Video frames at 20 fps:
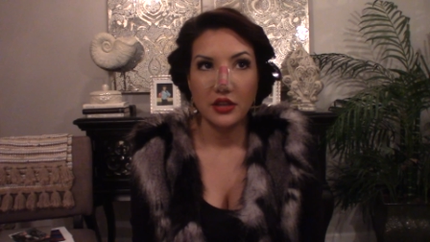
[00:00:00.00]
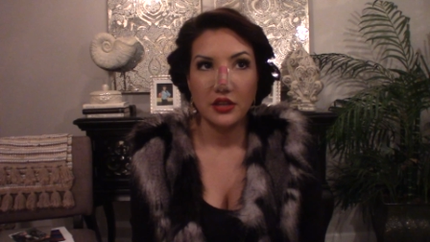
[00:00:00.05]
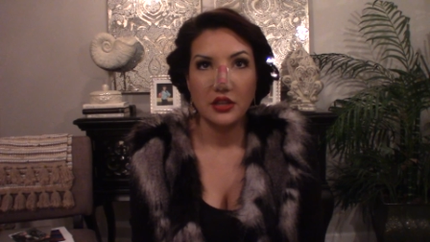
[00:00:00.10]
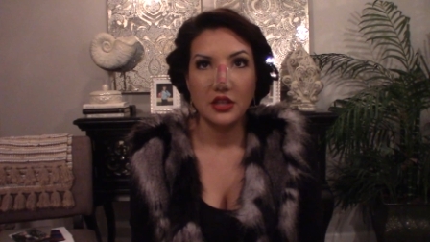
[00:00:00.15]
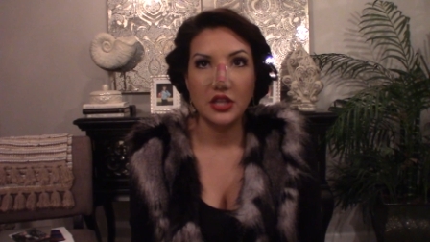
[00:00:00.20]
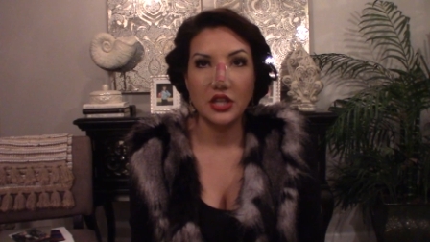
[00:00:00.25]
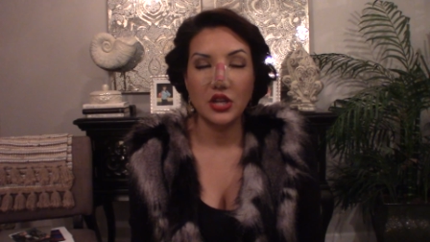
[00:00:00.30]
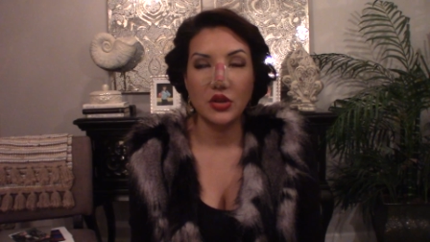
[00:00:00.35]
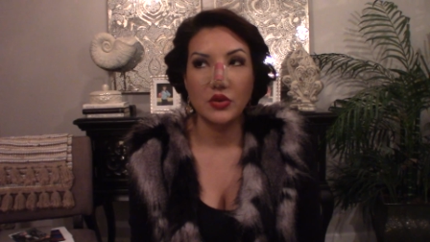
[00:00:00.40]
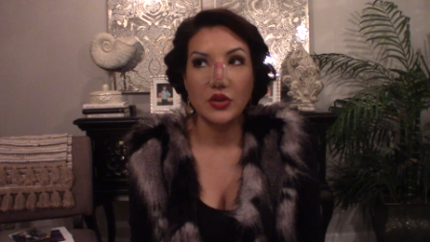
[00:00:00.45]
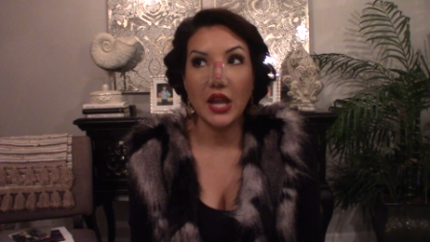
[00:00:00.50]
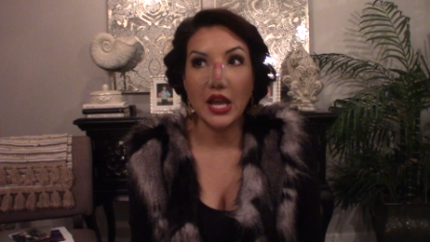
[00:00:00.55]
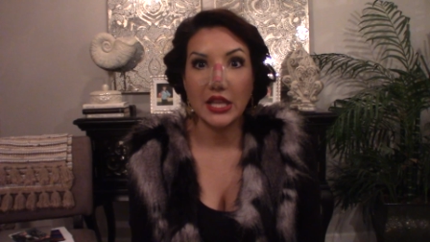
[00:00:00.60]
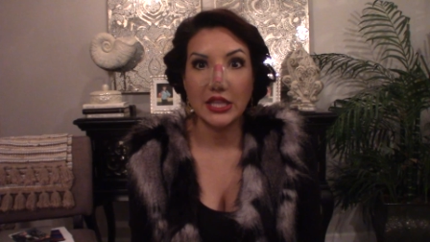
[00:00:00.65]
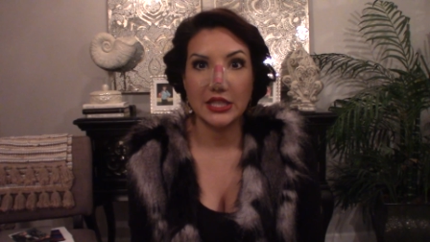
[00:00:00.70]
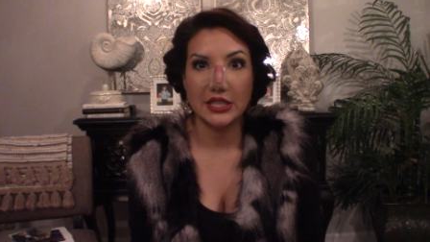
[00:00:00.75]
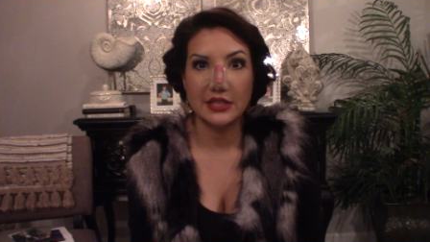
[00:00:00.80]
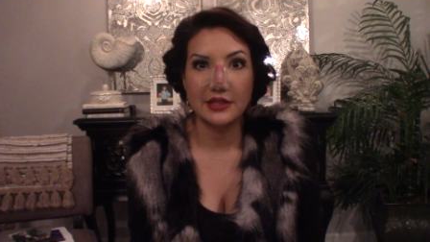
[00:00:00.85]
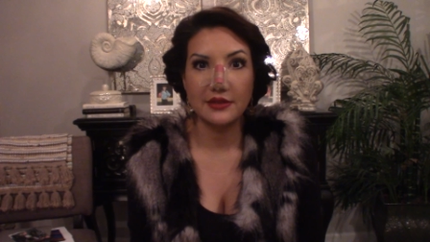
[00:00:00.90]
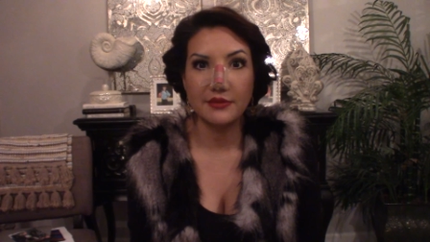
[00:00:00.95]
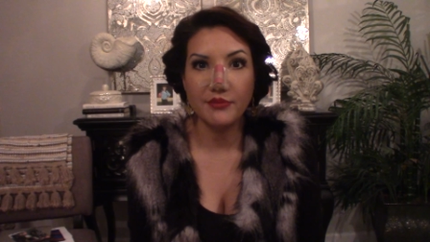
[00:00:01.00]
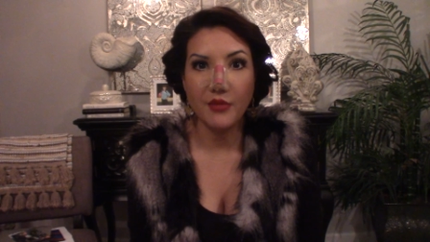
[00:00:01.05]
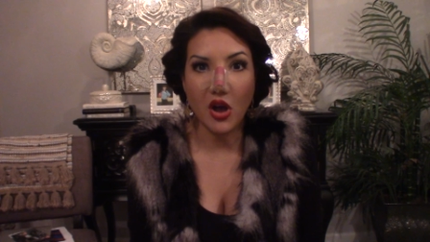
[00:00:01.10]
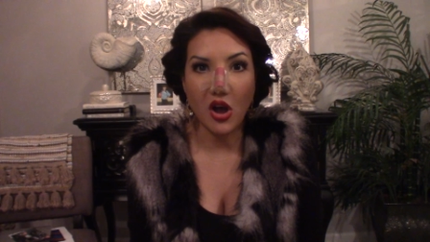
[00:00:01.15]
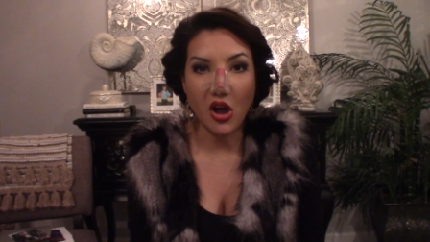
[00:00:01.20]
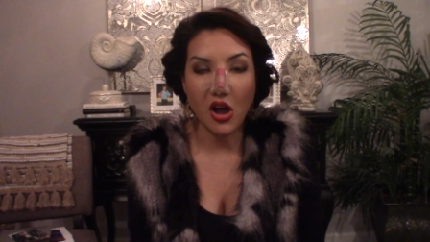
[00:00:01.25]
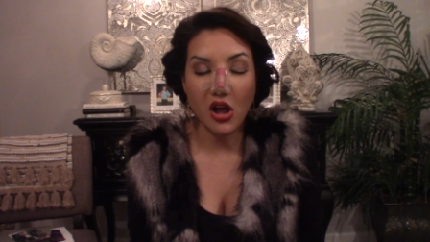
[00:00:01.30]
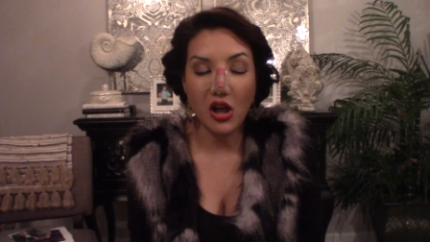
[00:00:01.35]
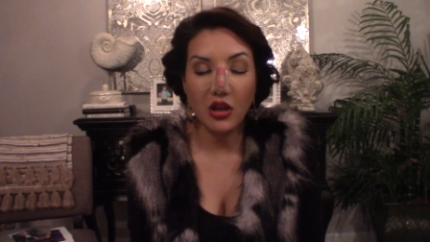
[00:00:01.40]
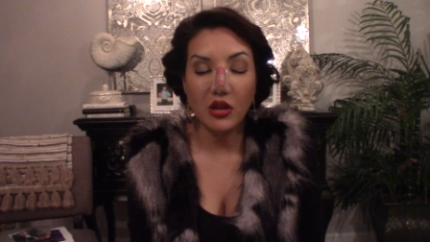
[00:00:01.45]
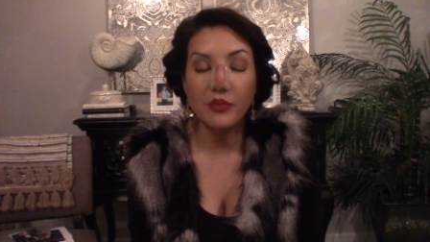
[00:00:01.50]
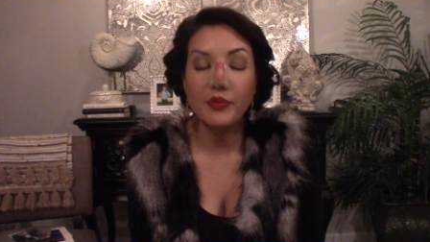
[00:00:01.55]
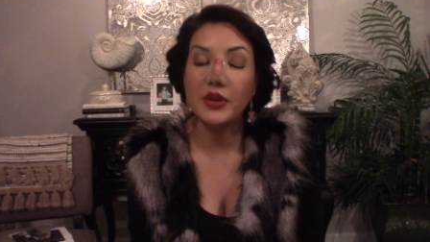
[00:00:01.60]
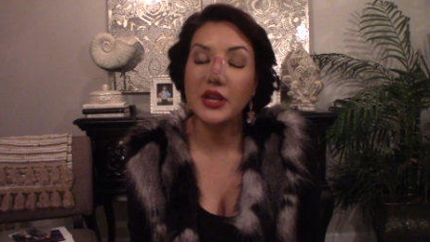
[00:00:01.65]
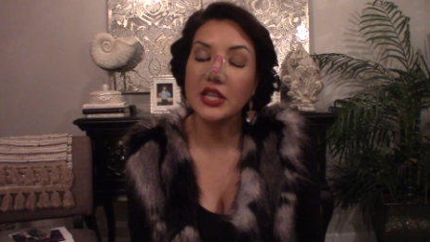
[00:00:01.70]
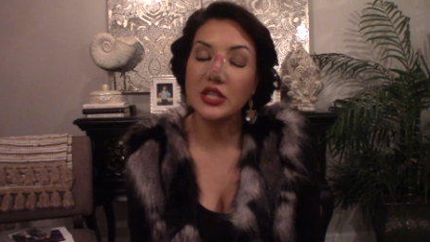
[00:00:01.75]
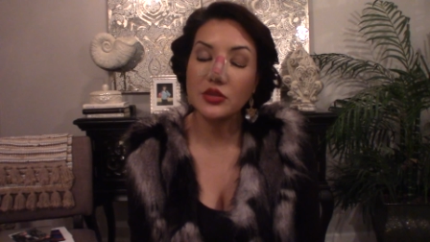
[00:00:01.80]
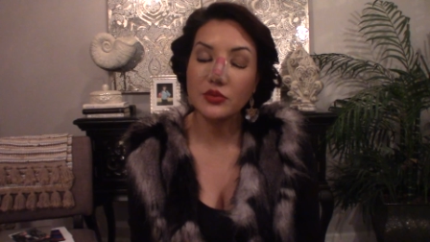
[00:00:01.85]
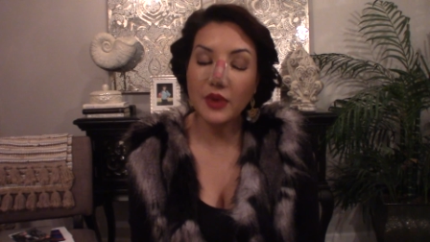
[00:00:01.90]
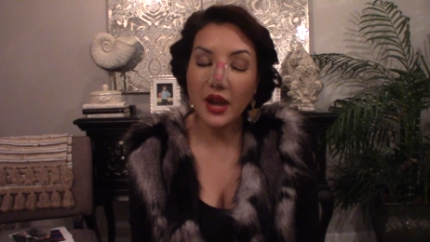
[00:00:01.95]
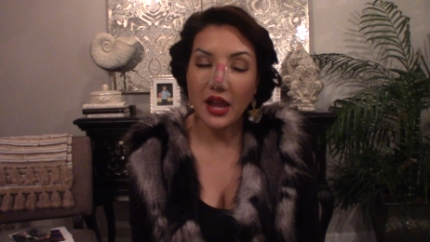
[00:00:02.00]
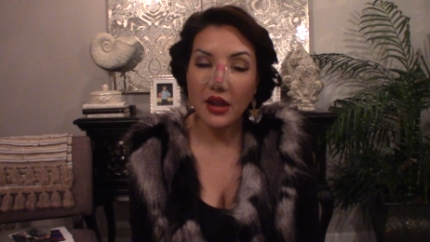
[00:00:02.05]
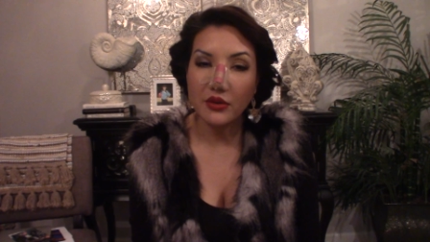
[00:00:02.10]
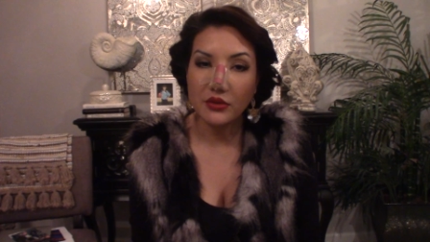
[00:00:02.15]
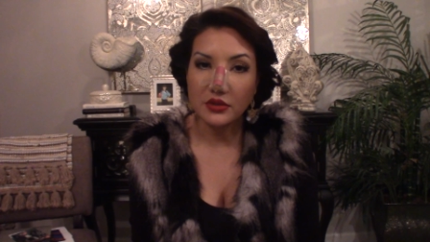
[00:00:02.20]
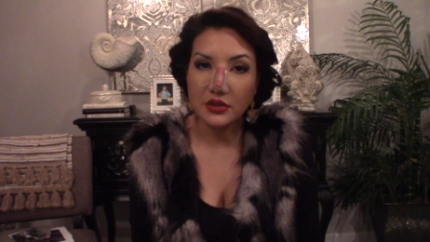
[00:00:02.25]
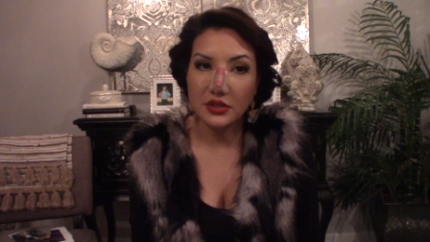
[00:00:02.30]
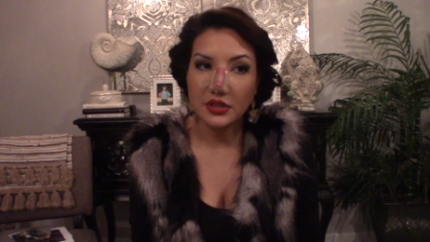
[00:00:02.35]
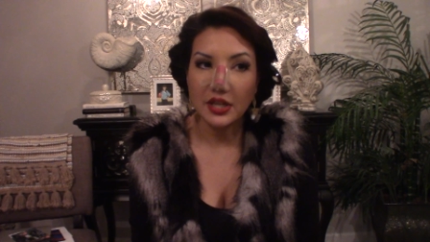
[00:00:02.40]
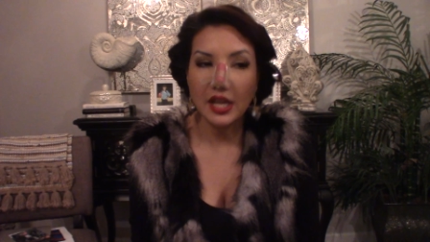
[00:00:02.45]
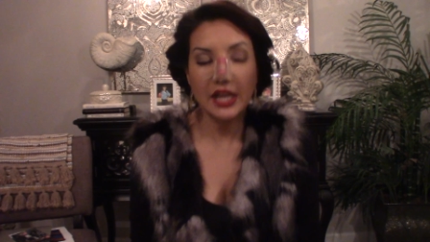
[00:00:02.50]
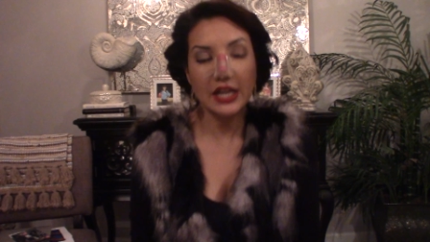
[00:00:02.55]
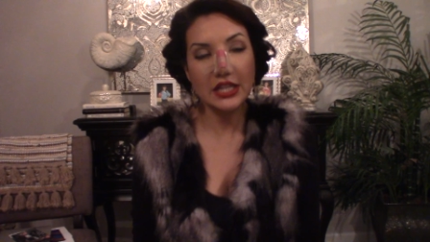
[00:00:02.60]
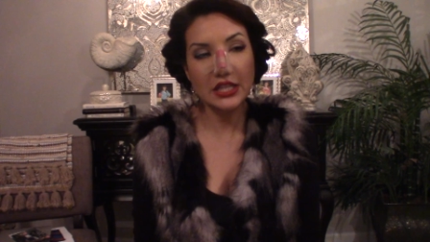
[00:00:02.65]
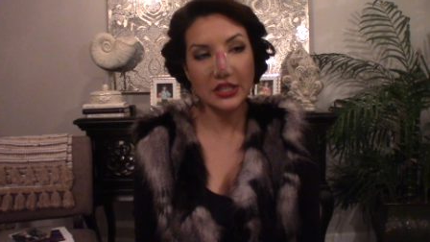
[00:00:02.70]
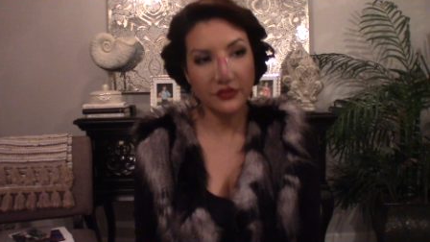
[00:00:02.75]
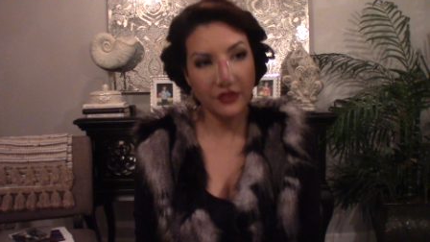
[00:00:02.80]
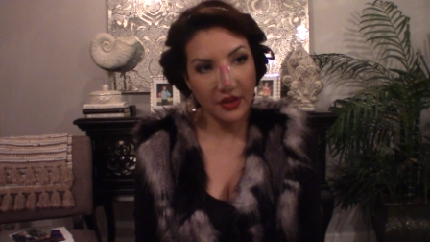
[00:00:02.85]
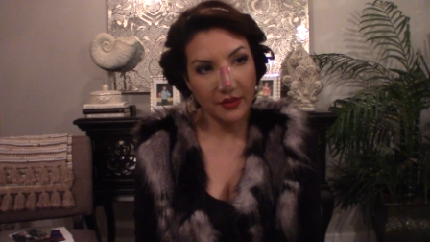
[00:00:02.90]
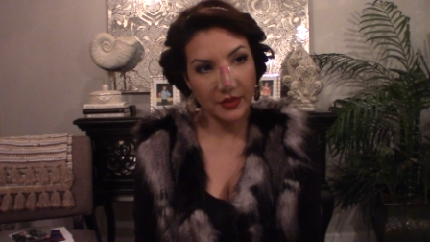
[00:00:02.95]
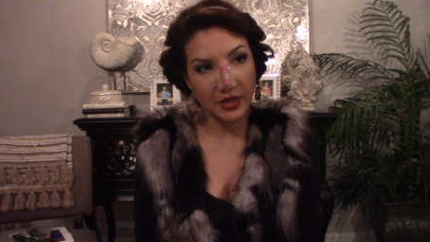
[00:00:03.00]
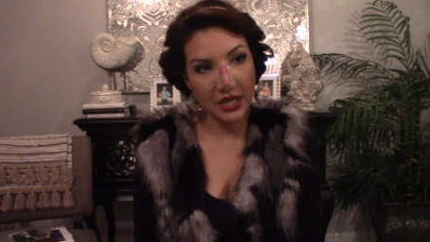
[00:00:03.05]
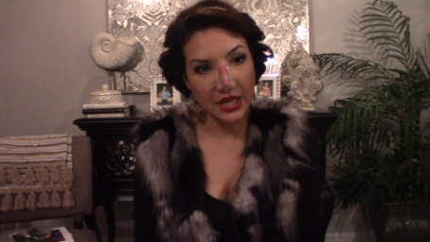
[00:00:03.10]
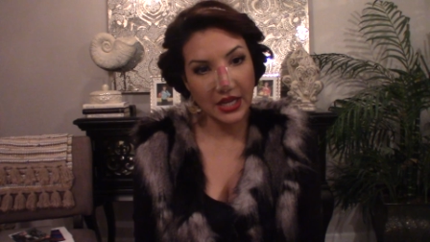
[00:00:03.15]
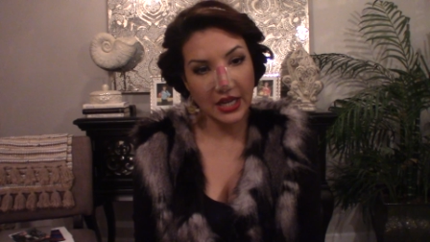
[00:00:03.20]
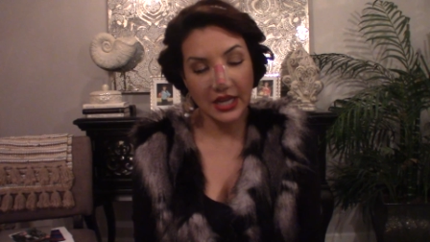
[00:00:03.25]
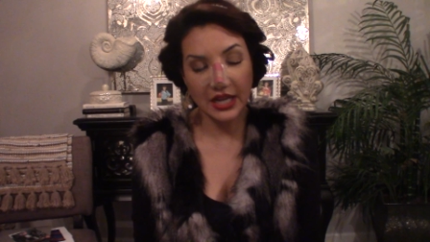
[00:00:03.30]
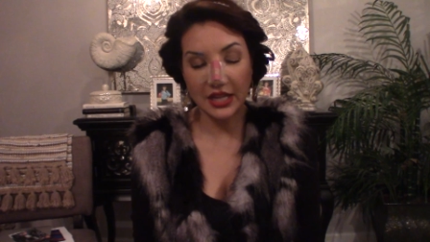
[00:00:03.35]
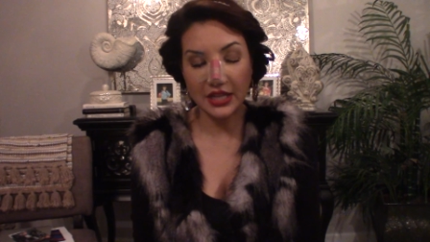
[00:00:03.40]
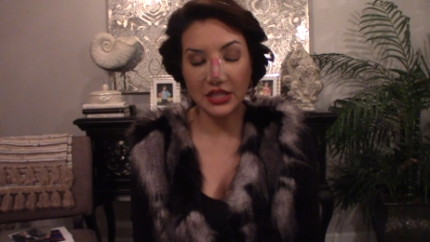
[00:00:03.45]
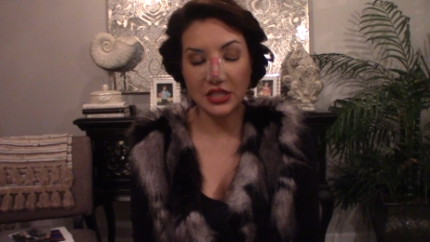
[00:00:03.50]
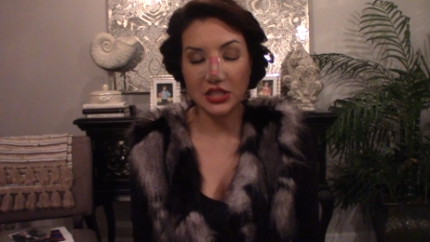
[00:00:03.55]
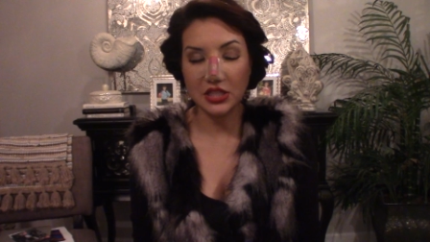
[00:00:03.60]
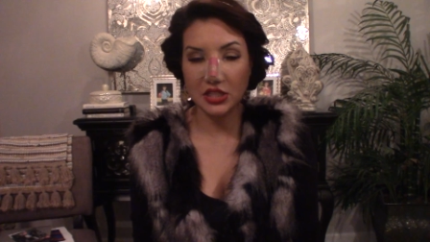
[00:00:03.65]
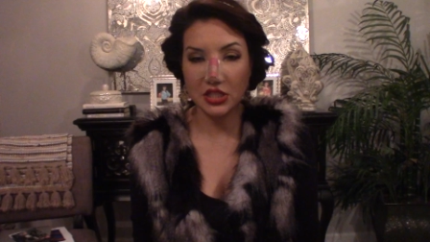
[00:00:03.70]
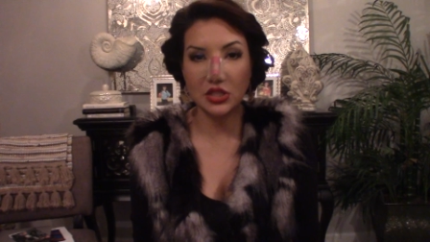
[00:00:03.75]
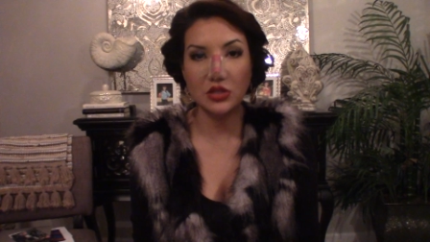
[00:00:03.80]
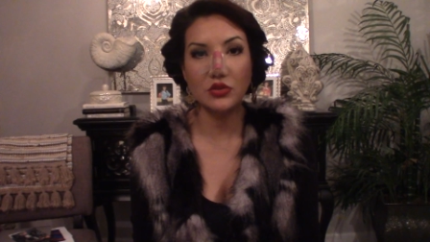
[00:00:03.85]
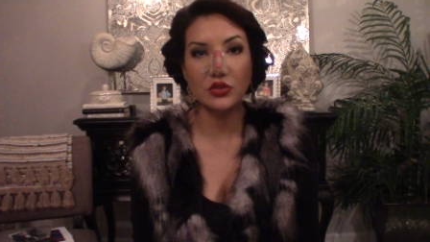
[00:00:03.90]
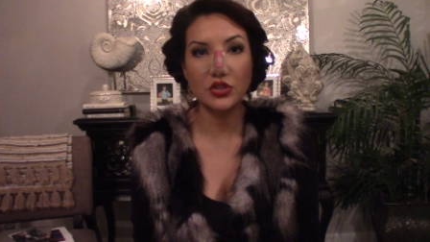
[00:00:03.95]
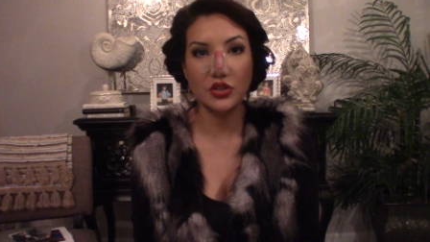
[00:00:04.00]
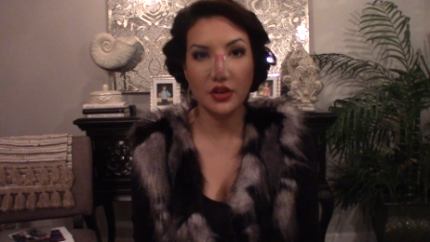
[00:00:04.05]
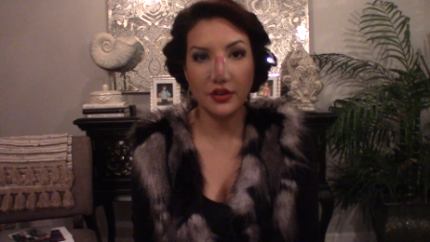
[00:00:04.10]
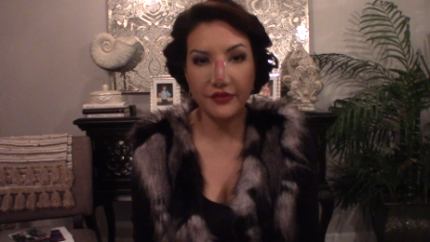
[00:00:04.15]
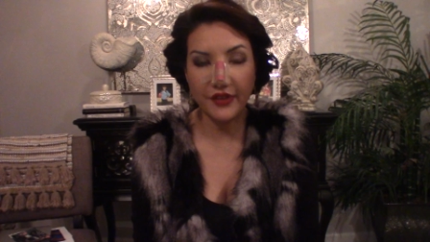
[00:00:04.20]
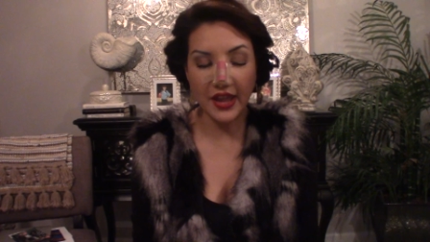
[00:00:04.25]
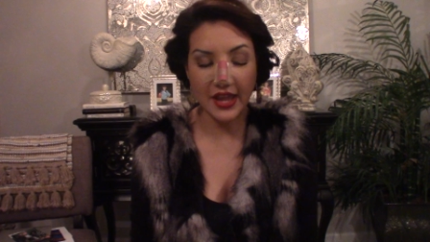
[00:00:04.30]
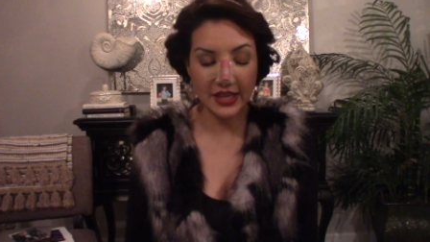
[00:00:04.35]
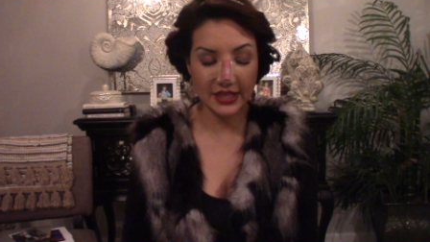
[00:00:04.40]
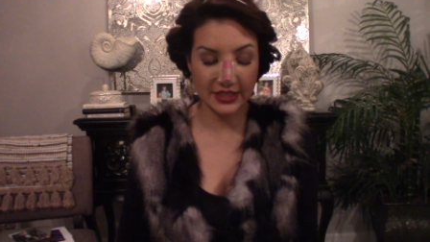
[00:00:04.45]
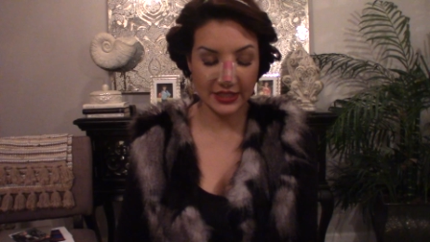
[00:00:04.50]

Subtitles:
you know, not small, but it's round and it's feminine and it suits her face.